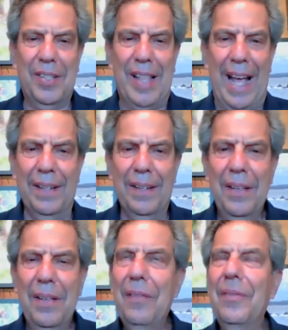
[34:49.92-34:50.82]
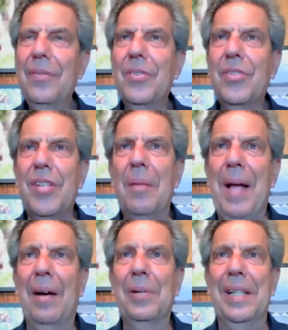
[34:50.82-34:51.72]
was that
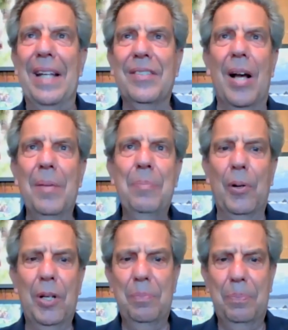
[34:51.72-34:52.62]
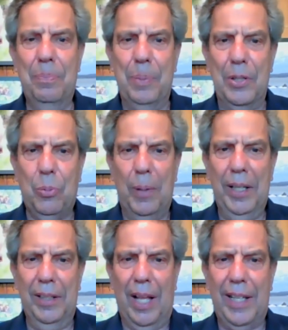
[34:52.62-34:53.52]
somehow in that time period
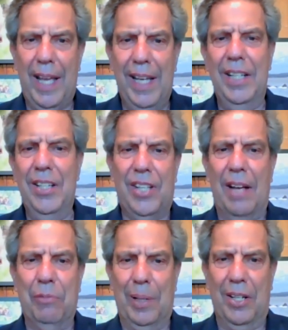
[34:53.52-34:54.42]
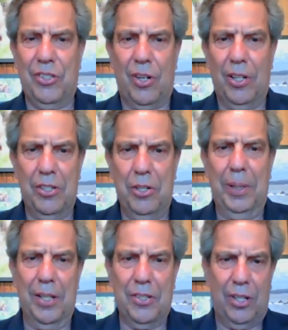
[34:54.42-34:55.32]
between like 87 when I started
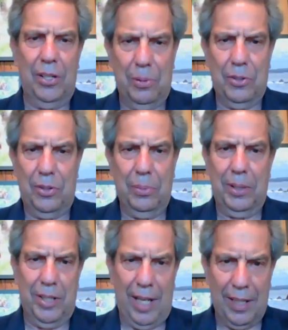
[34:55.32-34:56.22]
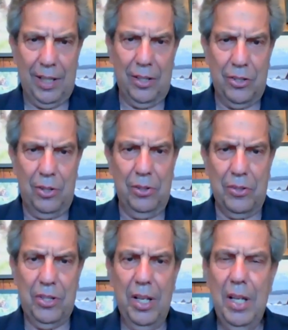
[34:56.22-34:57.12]
doing this and you were doing Danny and the
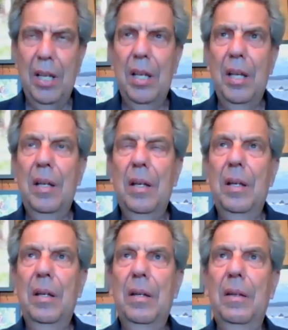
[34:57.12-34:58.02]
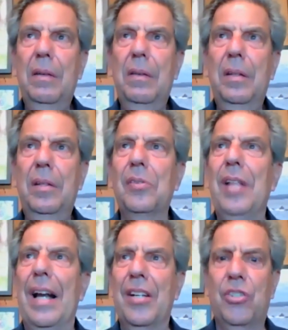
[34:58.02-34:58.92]
Juniors,
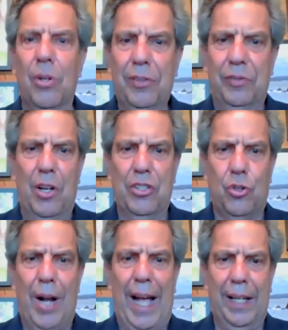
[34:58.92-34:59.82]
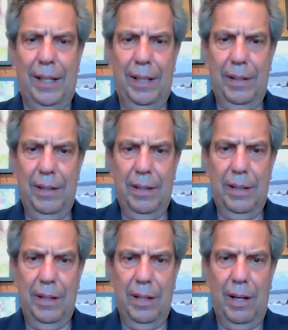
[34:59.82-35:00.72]
then I sort of lost track
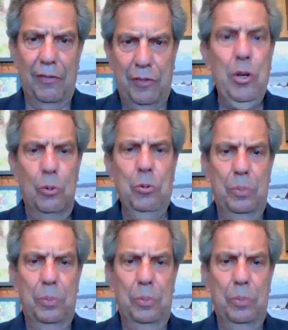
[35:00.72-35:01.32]
of